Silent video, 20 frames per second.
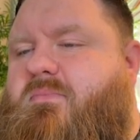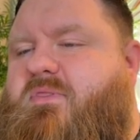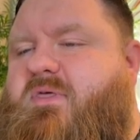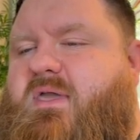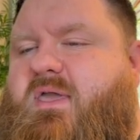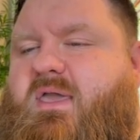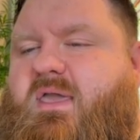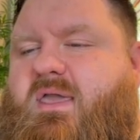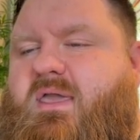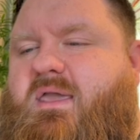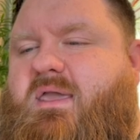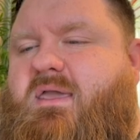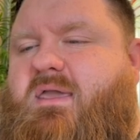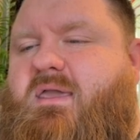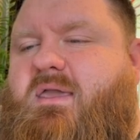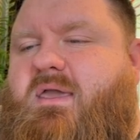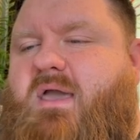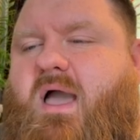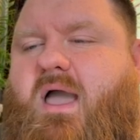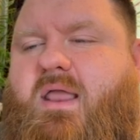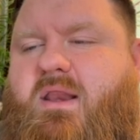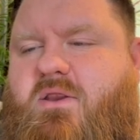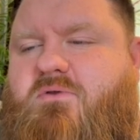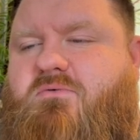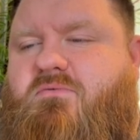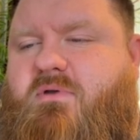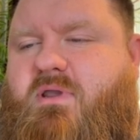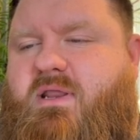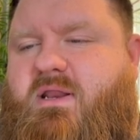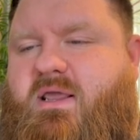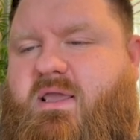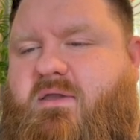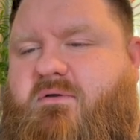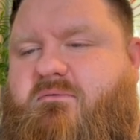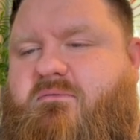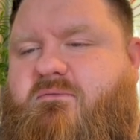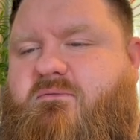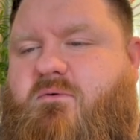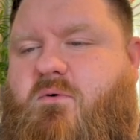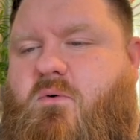the guided reading
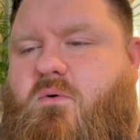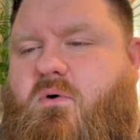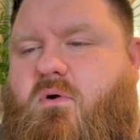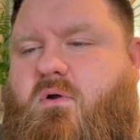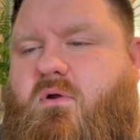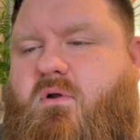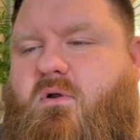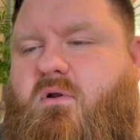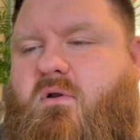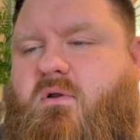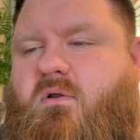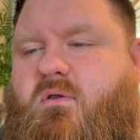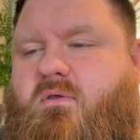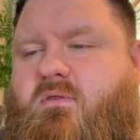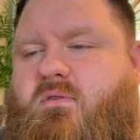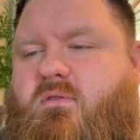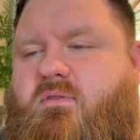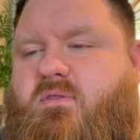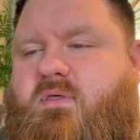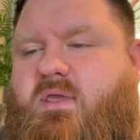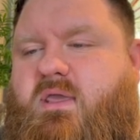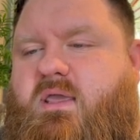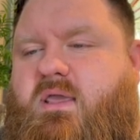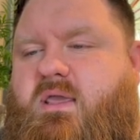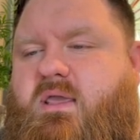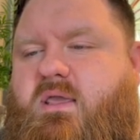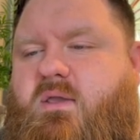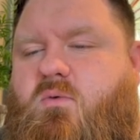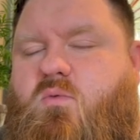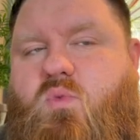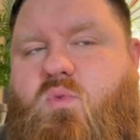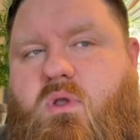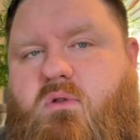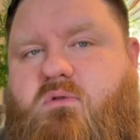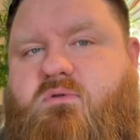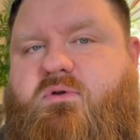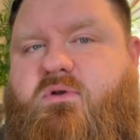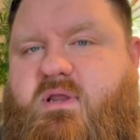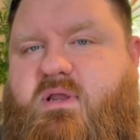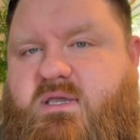for the
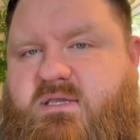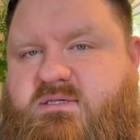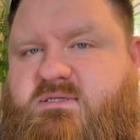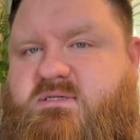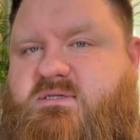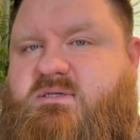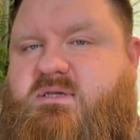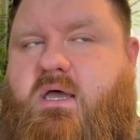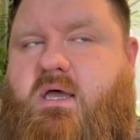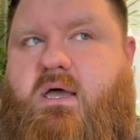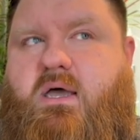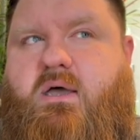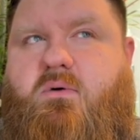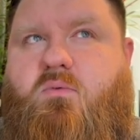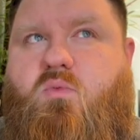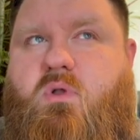wilderness, uh,